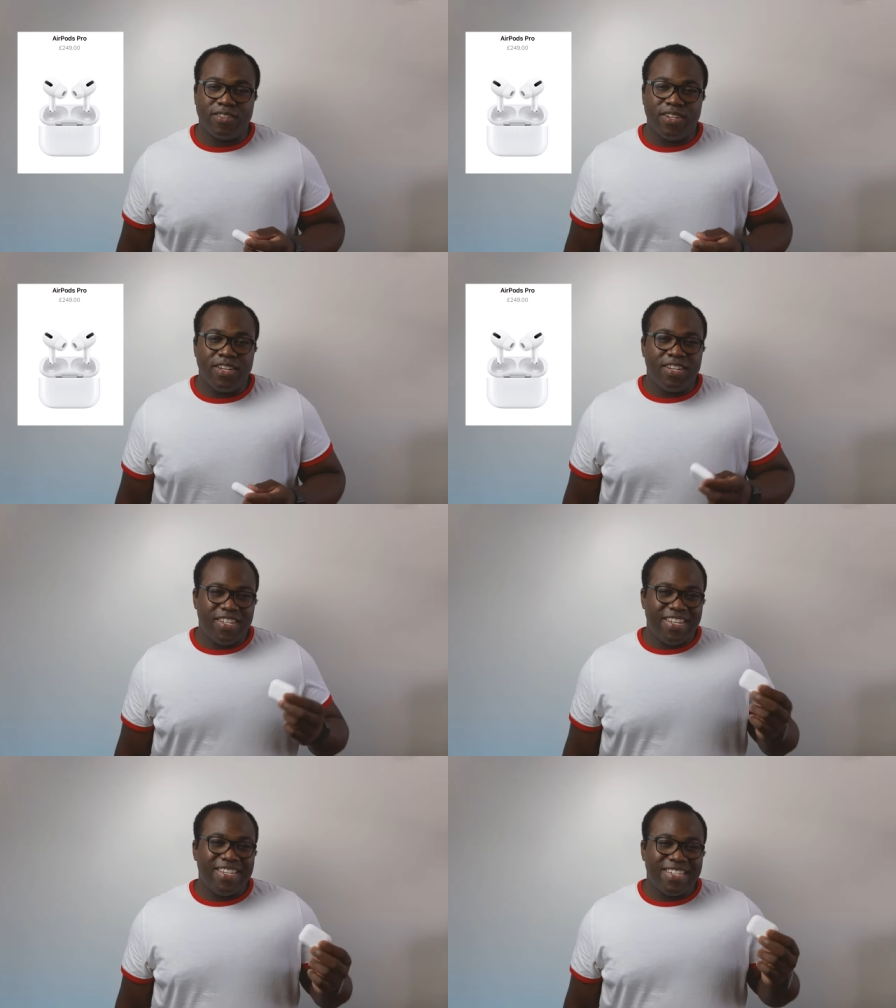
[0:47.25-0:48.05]
So
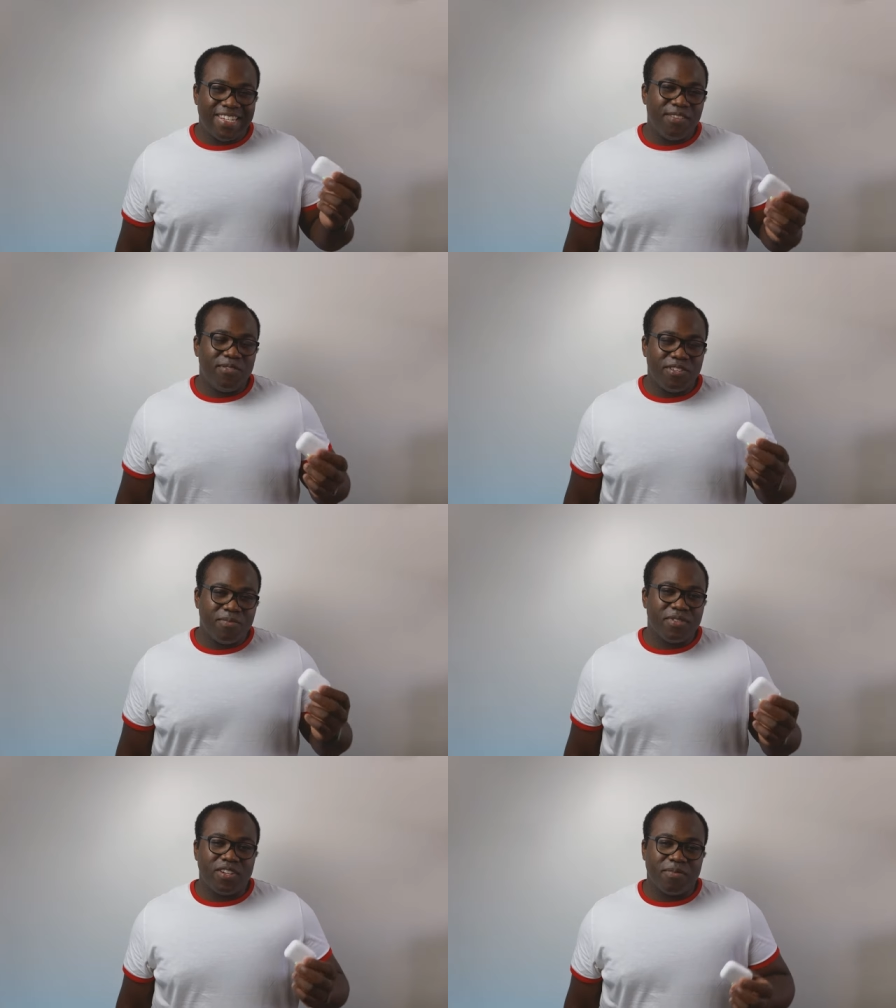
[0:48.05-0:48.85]
you can see why
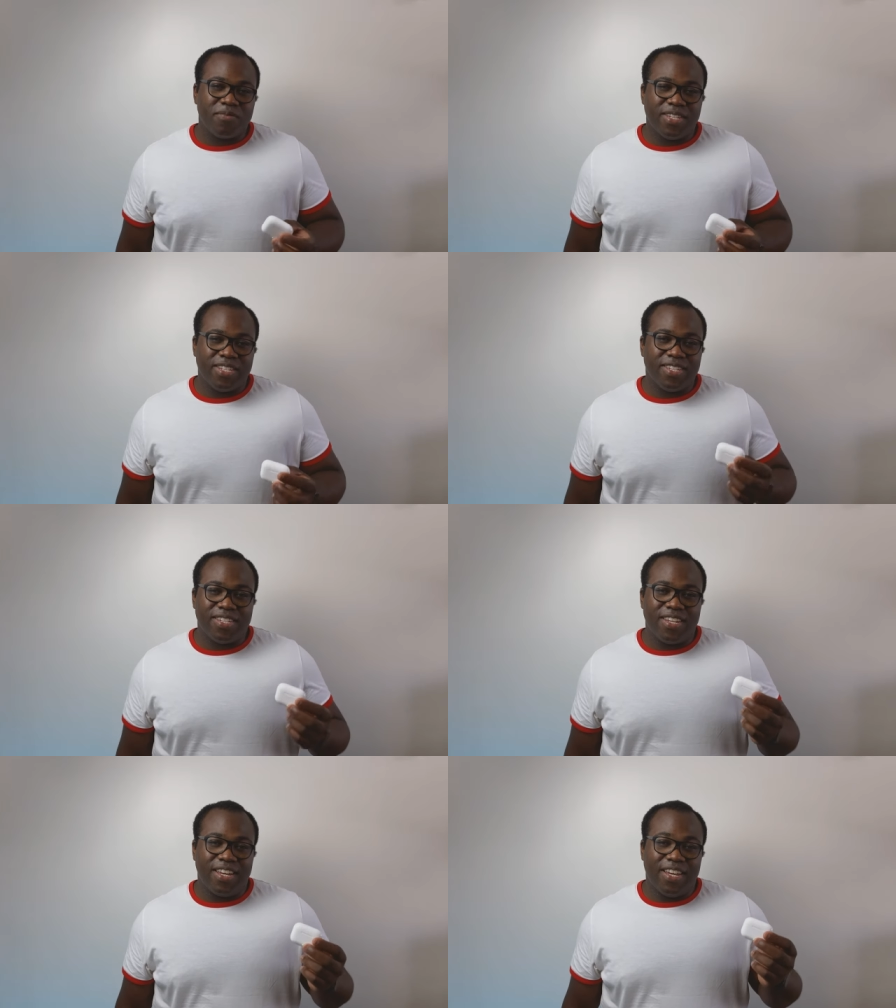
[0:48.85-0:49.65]
sometimes
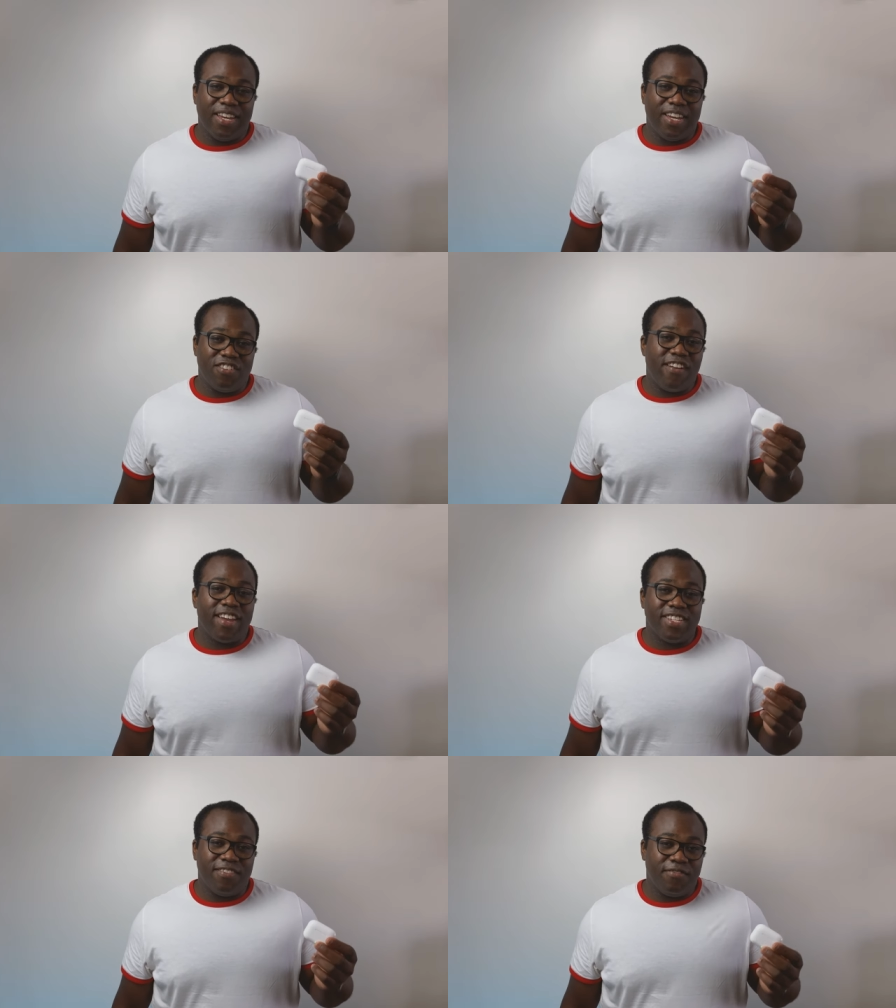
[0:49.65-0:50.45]
it's
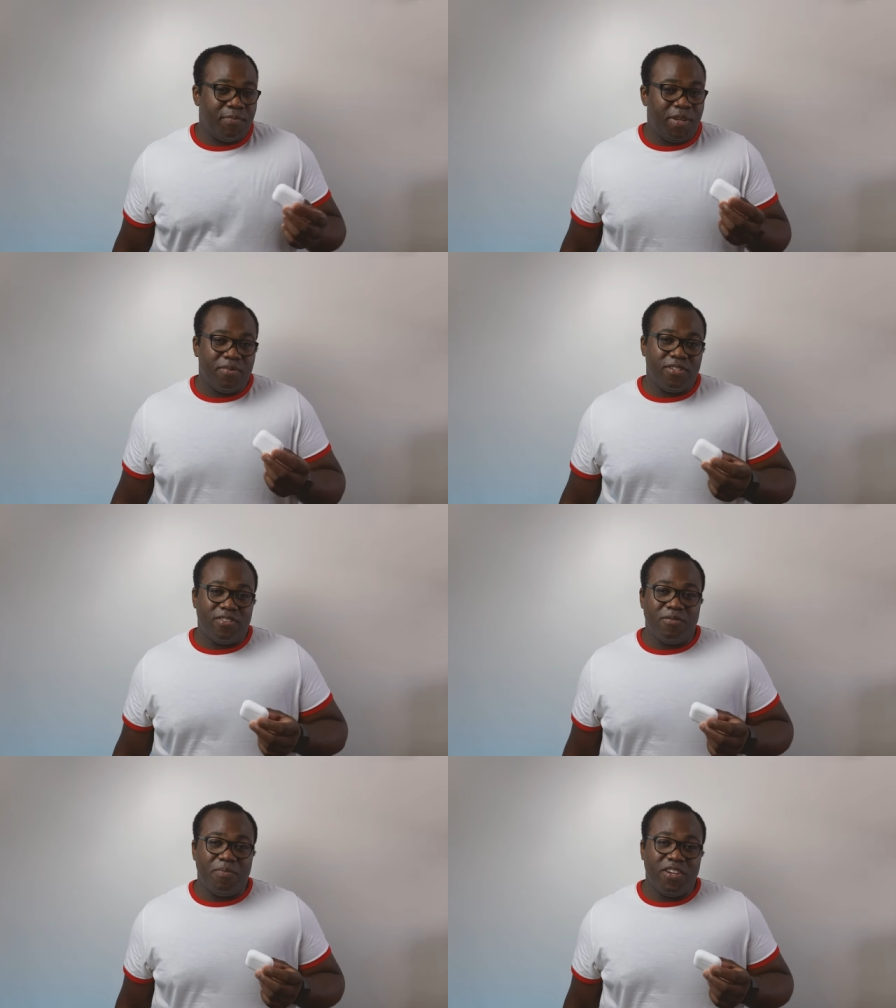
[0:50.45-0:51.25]
attractive for people
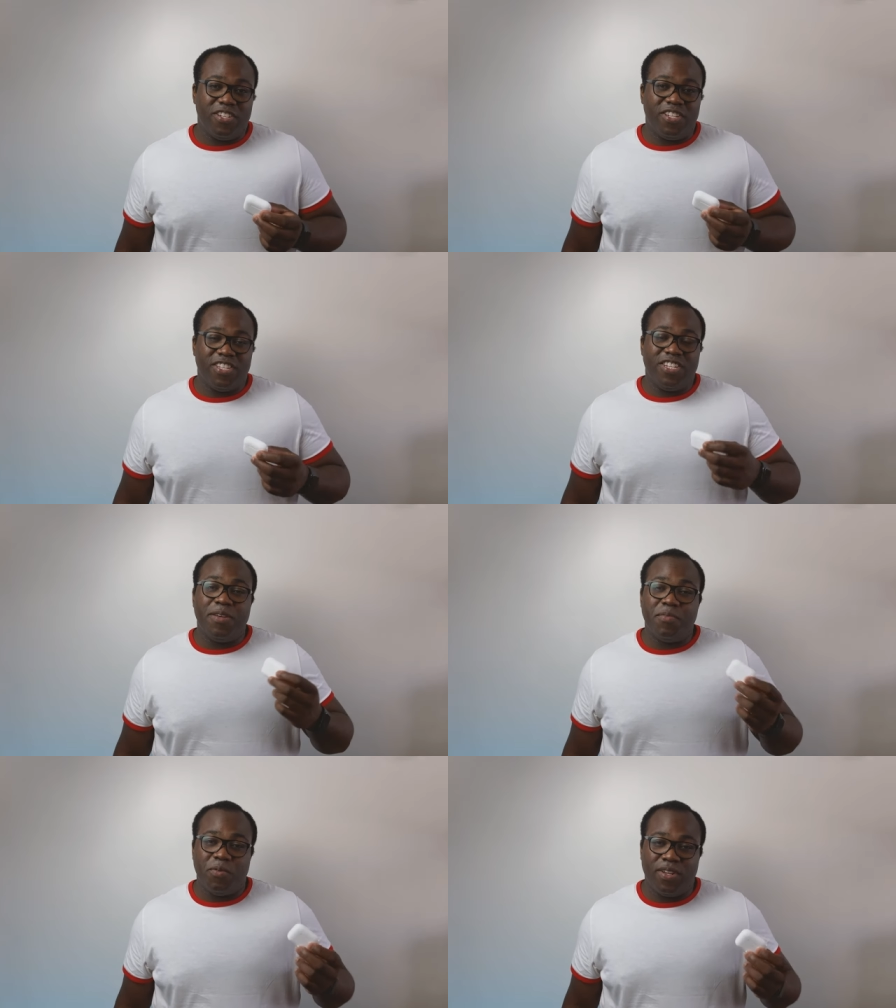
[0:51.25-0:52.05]
to purchase the
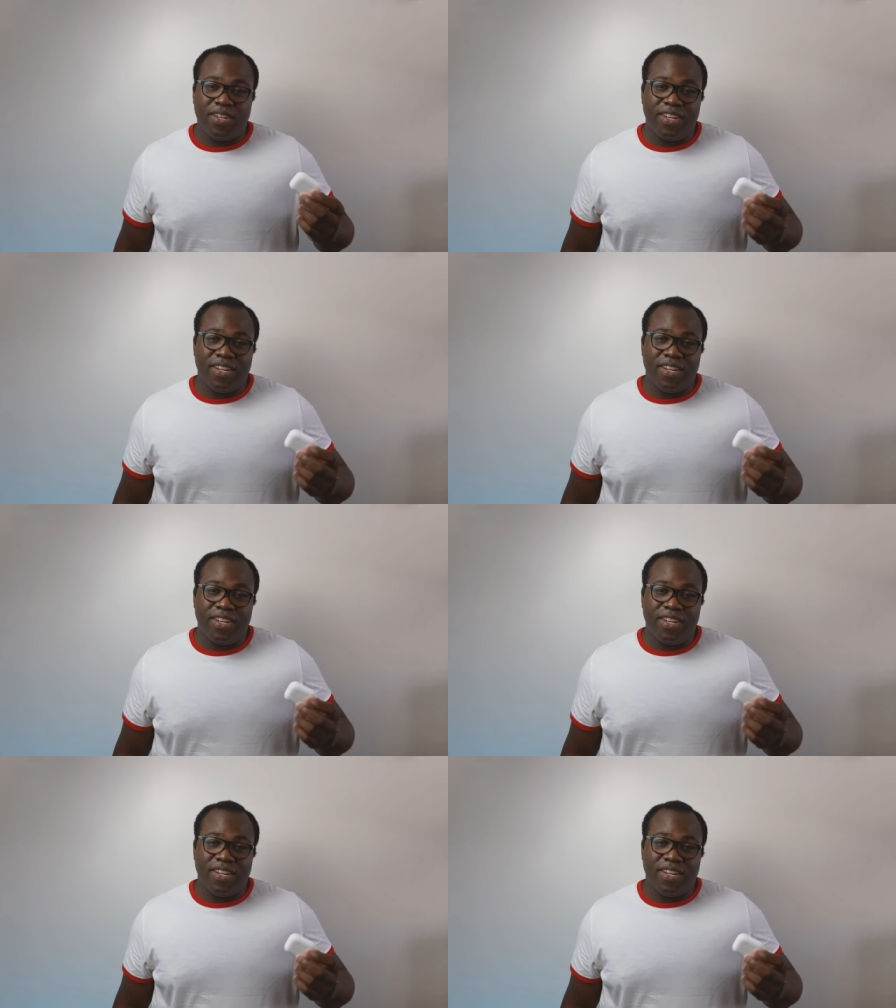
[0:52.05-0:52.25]
cheaper one